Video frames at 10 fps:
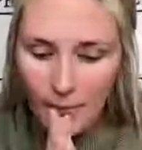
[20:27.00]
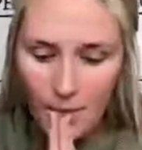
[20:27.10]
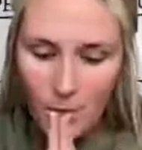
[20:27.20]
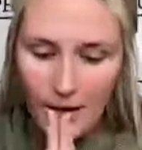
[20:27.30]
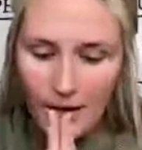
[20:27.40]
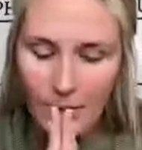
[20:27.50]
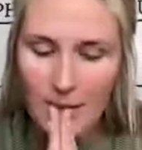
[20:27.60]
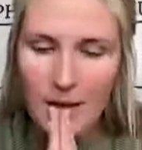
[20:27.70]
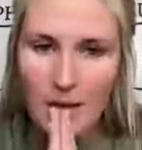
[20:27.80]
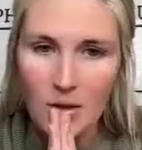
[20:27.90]
Marina, I want to
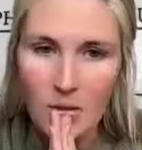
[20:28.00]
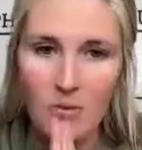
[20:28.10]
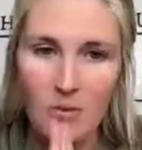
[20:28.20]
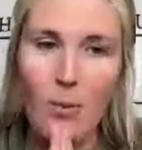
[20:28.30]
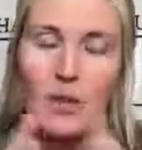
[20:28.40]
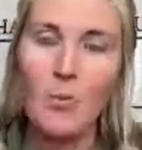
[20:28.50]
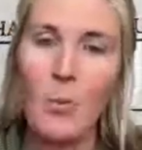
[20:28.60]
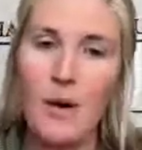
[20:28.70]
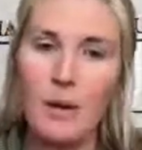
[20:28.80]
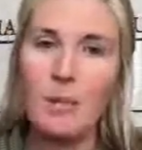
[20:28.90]
thank you so much. Where
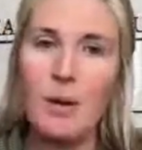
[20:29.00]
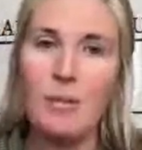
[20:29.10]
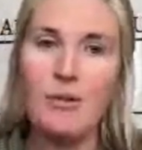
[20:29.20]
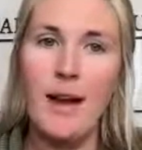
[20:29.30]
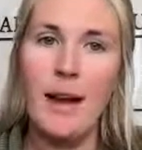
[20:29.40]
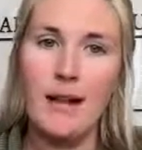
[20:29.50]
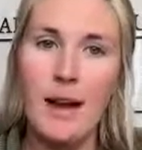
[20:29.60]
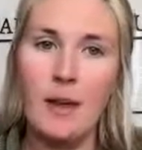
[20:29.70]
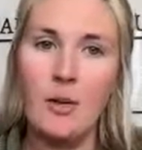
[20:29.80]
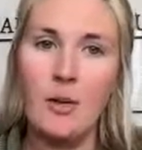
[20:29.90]
can people find
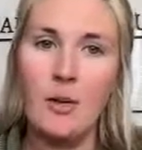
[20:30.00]
out